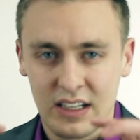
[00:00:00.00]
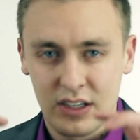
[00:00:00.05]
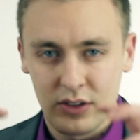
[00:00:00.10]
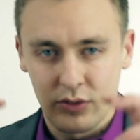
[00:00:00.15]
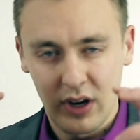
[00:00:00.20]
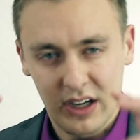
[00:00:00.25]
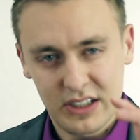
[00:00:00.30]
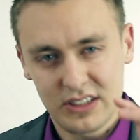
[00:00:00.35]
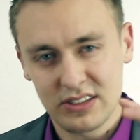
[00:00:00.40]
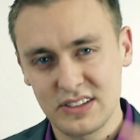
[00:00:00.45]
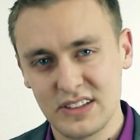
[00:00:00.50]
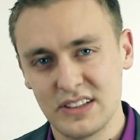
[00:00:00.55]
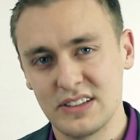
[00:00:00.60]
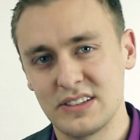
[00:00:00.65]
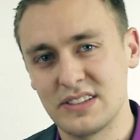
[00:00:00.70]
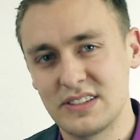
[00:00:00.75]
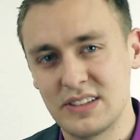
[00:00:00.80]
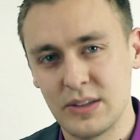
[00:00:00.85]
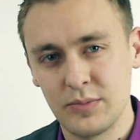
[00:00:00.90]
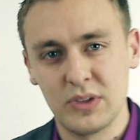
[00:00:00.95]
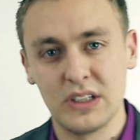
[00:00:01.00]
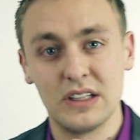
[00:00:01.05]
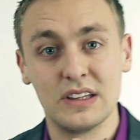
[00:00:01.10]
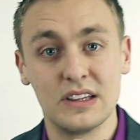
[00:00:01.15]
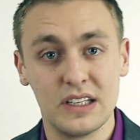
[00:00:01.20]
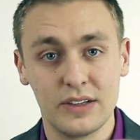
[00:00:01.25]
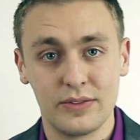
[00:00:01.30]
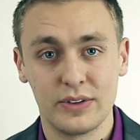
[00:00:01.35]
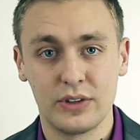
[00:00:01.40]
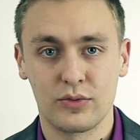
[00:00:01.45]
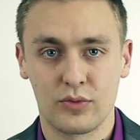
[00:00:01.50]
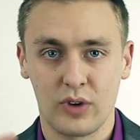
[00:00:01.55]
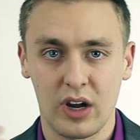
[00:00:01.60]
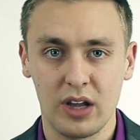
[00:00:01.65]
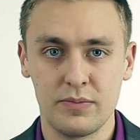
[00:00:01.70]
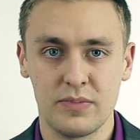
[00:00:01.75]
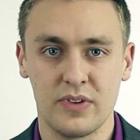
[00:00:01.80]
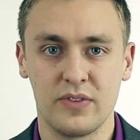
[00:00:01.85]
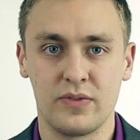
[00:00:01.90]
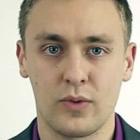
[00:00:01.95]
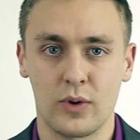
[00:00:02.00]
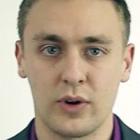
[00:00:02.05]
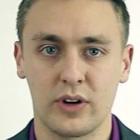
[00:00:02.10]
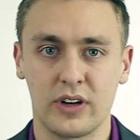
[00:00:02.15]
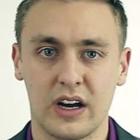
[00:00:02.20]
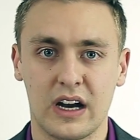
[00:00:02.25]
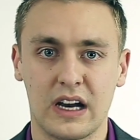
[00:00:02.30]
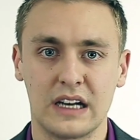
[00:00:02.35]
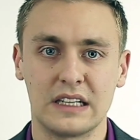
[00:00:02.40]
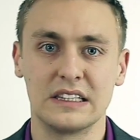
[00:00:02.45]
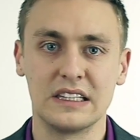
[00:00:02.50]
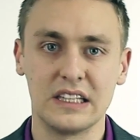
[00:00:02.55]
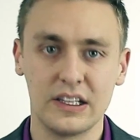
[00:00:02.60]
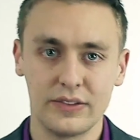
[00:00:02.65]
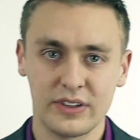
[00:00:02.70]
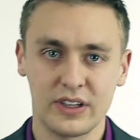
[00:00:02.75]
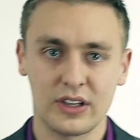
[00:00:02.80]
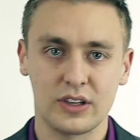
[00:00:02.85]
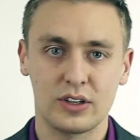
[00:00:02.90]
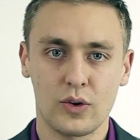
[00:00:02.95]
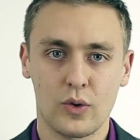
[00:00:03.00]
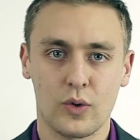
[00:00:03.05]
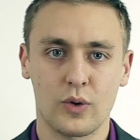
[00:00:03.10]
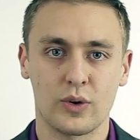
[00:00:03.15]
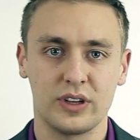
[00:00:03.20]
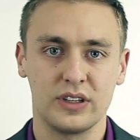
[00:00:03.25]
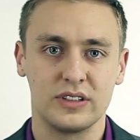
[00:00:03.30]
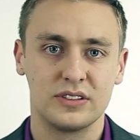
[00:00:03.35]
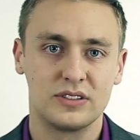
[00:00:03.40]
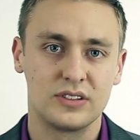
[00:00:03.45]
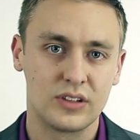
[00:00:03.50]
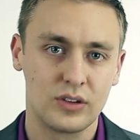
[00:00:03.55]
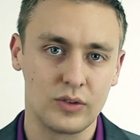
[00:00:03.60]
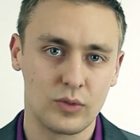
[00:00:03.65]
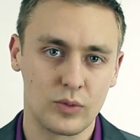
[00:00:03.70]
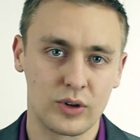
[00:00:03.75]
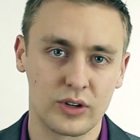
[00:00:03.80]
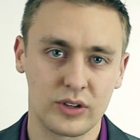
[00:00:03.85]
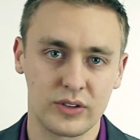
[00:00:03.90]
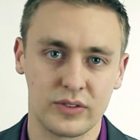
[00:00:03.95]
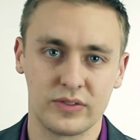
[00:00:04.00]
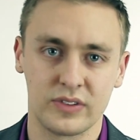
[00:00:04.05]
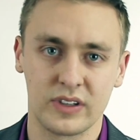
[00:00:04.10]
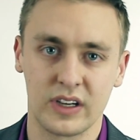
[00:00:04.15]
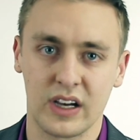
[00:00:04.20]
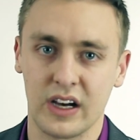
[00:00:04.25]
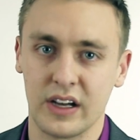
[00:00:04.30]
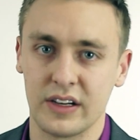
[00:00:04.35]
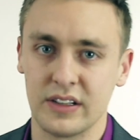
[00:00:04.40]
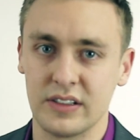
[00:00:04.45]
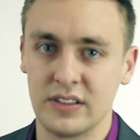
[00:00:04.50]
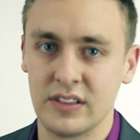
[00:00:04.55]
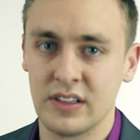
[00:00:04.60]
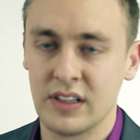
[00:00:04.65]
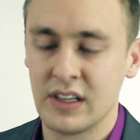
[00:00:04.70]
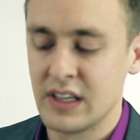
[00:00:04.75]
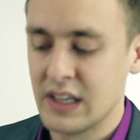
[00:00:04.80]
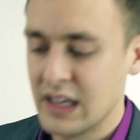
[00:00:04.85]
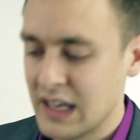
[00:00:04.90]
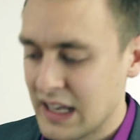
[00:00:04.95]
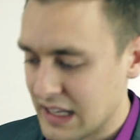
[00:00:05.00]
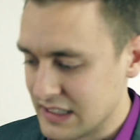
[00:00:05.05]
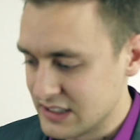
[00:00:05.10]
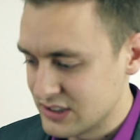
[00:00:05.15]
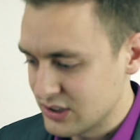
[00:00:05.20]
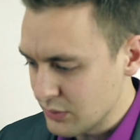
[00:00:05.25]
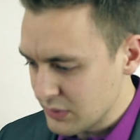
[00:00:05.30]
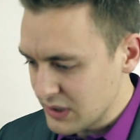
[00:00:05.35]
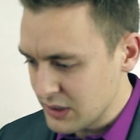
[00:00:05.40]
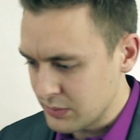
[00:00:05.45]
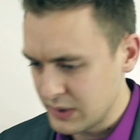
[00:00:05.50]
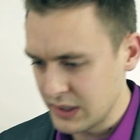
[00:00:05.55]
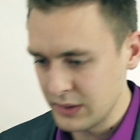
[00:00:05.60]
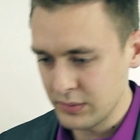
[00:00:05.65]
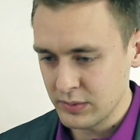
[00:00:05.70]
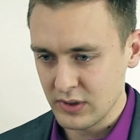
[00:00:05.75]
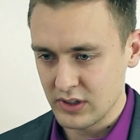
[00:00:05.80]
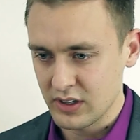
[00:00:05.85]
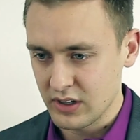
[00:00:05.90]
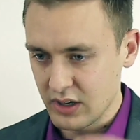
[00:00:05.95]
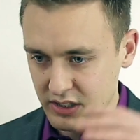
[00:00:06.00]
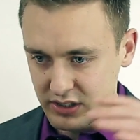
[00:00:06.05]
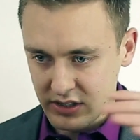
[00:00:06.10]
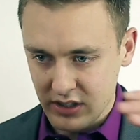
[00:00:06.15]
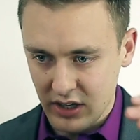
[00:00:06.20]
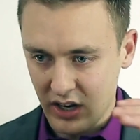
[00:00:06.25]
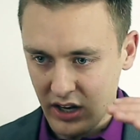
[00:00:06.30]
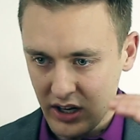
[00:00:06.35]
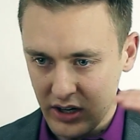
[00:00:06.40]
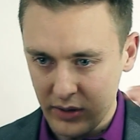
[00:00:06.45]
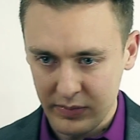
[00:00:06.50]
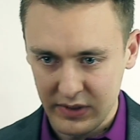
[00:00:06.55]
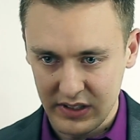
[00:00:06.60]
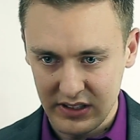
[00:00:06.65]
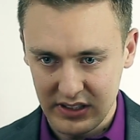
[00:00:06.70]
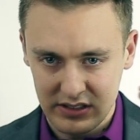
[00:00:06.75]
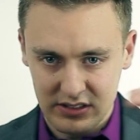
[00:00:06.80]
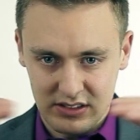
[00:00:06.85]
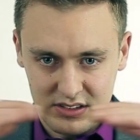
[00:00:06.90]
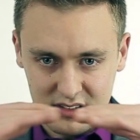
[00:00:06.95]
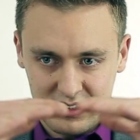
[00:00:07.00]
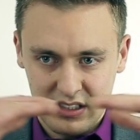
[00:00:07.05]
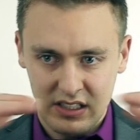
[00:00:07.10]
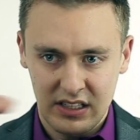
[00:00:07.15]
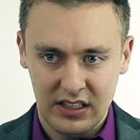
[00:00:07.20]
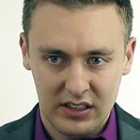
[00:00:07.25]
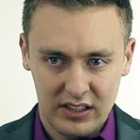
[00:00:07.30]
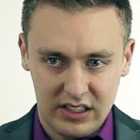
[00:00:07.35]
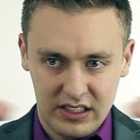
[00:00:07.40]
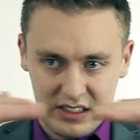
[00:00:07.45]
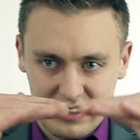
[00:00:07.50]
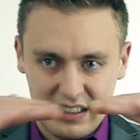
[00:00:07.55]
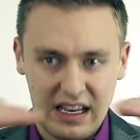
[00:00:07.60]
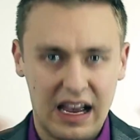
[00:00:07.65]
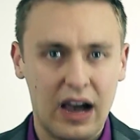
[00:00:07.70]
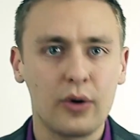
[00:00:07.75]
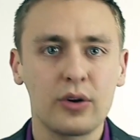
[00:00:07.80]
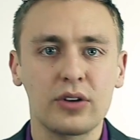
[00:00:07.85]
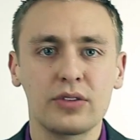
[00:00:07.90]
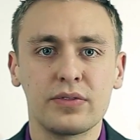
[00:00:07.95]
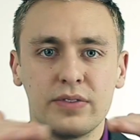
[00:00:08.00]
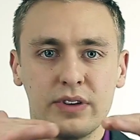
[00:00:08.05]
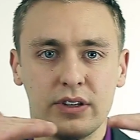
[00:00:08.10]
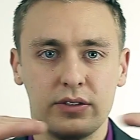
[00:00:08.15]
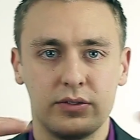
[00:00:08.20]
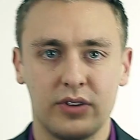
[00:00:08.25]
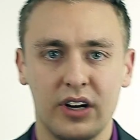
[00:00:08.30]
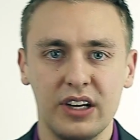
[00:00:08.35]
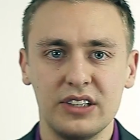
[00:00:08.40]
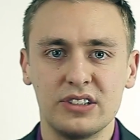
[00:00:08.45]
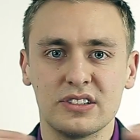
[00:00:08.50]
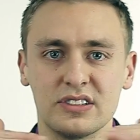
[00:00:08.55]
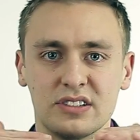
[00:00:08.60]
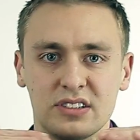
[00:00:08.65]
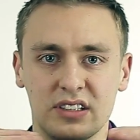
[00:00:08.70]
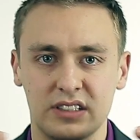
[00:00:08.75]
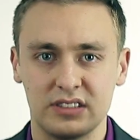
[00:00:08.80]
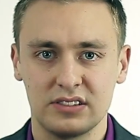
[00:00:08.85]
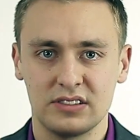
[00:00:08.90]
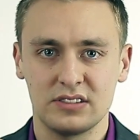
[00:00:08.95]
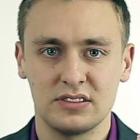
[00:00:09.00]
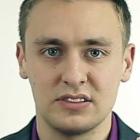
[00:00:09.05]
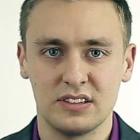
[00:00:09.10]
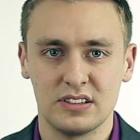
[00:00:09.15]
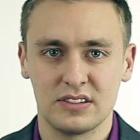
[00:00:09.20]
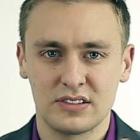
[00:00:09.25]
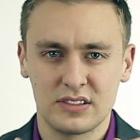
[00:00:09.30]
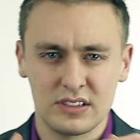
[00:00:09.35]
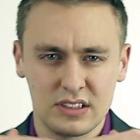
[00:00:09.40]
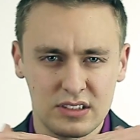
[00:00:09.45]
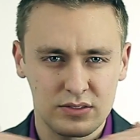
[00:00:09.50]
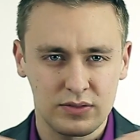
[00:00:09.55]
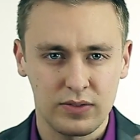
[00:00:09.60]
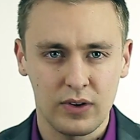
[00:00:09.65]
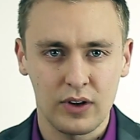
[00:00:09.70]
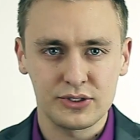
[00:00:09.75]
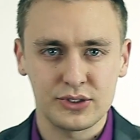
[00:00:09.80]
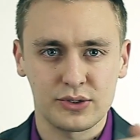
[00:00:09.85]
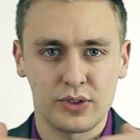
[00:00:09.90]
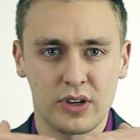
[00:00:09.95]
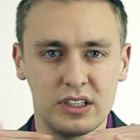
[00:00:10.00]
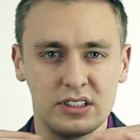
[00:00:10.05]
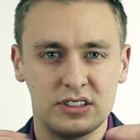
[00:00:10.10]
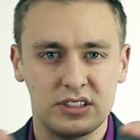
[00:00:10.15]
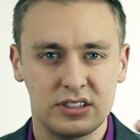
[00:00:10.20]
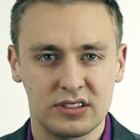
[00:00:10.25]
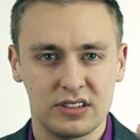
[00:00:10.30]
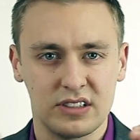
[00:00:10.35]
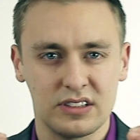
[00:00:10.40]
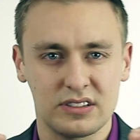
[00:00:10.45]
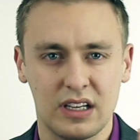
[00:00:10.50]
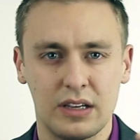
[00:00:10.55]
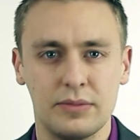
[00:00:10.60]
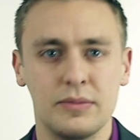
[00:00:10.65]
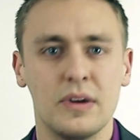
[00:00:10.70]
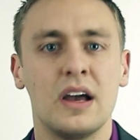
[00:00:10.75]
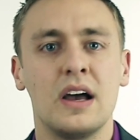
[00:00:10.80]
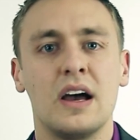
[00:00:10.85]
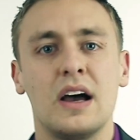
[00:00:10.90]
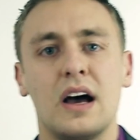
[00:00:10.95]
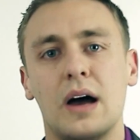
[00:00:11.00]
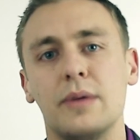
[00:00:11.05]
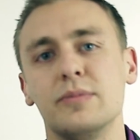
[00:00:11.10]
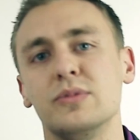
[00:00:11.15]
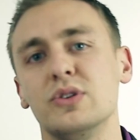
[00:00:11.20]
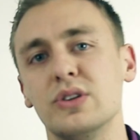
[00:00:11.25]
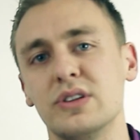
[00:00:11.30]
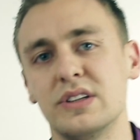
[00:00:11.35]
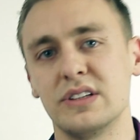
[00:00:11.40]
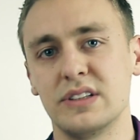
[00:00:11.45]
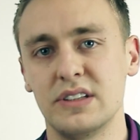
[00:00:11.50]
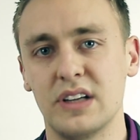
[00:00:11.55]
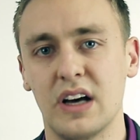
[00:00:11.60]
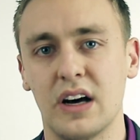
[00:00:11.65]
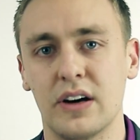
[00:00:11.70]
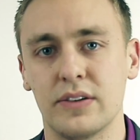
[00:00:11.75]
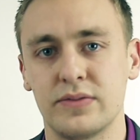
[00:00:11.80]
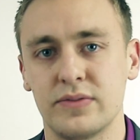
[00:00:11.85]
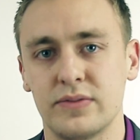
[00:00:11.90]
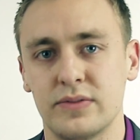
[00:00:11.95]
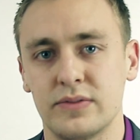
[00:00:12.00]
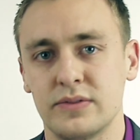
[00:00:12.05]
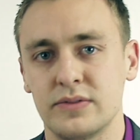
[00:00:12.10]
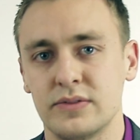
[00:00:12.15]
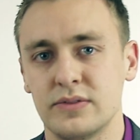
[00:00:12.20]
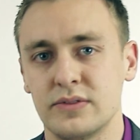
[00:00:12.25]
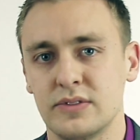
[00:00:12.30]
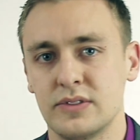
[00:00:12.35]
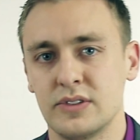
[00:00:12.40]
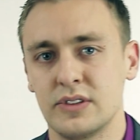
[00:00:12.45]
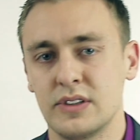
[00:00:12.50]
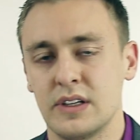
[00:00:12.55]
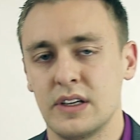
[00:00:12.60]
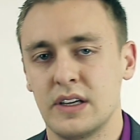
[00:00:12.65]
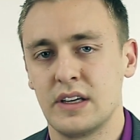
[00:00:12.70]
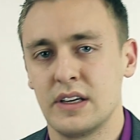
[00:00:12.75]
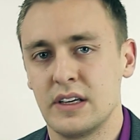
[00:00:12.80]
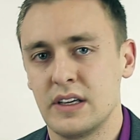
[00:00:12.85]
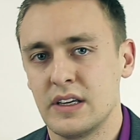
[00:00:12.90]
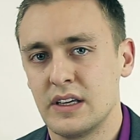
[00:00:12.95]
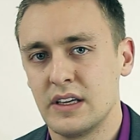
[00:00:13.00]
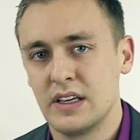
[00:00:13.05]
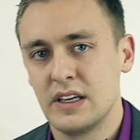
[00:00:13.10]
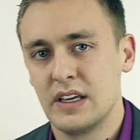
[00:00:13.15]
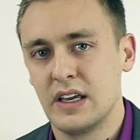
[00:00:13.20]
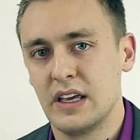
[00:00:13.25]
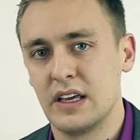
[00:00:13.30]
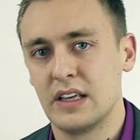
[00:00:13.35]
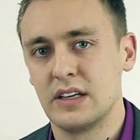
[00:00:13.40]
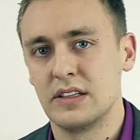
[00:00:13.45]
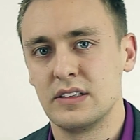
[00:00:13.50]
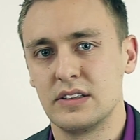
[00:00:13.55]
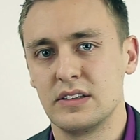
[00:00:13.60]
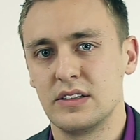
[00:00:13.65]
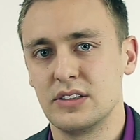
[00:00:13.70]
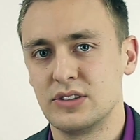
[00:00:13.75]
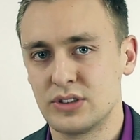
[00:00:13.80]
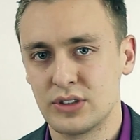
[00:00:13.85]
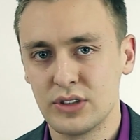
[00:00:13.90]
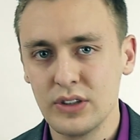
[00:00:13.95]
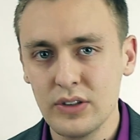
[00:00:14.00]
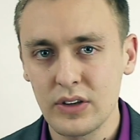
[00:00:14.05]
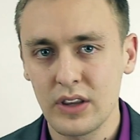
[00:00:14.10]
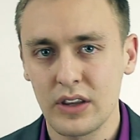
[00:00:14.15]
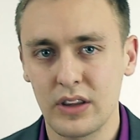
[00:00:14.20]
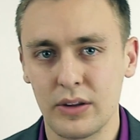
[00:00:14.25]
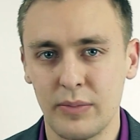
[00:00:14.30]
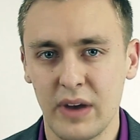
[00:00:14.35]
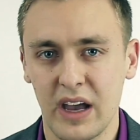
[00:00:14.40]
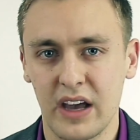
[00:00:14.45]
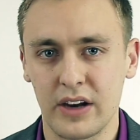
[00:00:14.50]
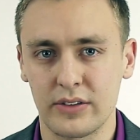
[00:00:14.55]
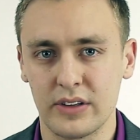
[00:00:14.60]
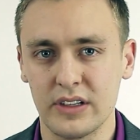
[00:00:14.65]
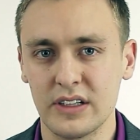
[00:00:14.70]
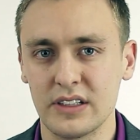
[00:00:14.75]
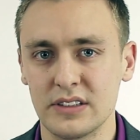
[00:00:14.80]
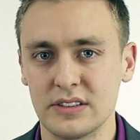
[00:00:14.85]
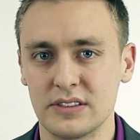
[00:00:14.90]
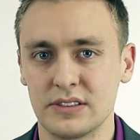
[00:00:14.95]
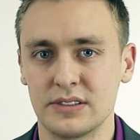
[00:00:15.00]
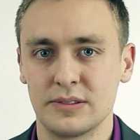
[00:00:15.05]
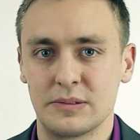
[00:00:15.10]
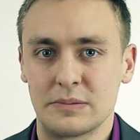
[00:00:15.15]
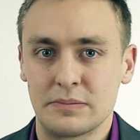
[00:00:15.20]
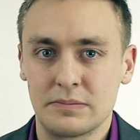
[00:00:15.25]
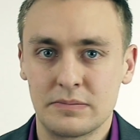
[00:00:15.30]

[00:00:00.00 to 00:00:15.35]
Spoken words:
righteousness is simply living right before God, living according to the Word of God. And so many people are caught up in this counterfeit righteousness, this false righteousness. I'm good enough. And the truth of the matter is,